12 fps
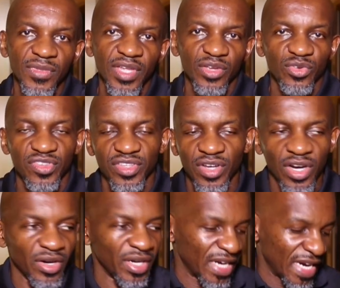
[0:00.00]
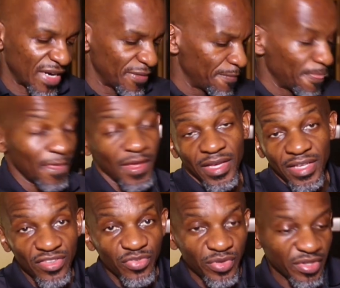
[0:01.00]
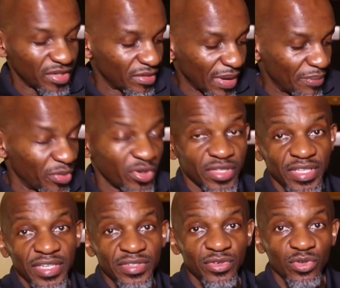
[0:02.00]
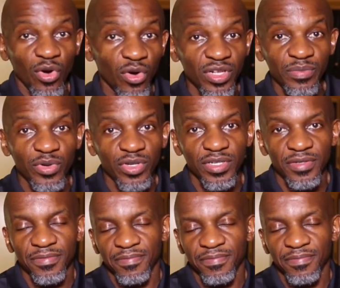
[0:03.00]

And you say, no, it's written in my book there, you know, the holy book.